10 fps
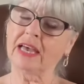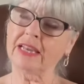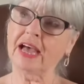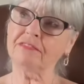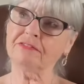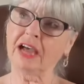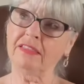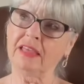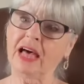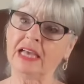And I
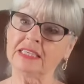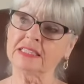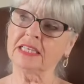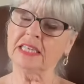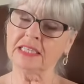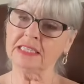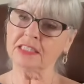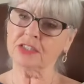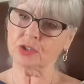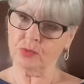find that is the
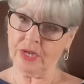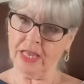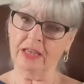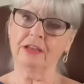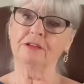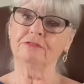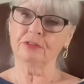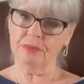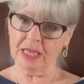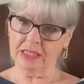easiest way
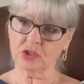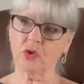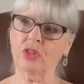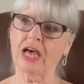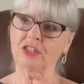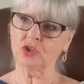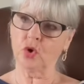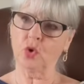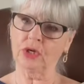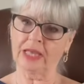for me so that I
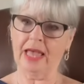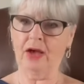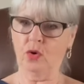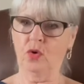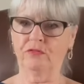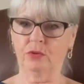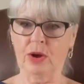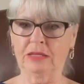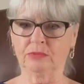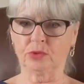don't get
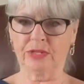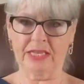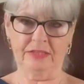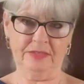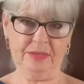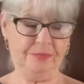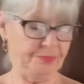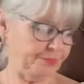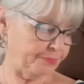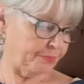overwhelmed with anything.
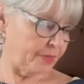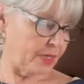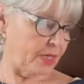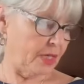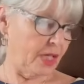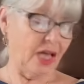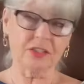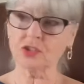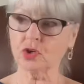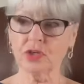
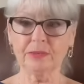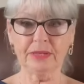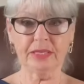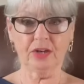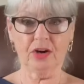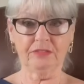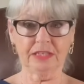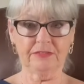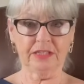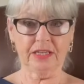And there's only me and Harvey
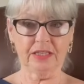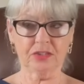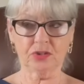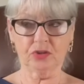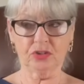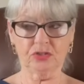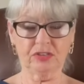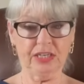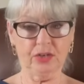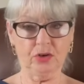living here, so there's
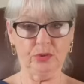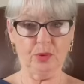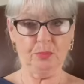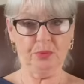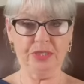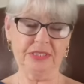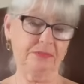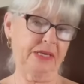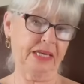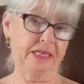really only one person
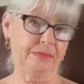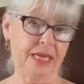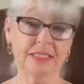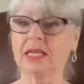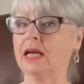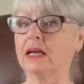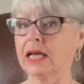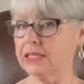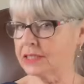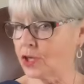making a mess,
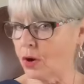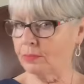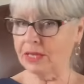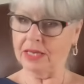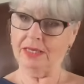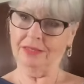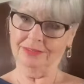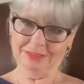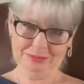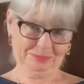and it's not
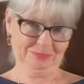me.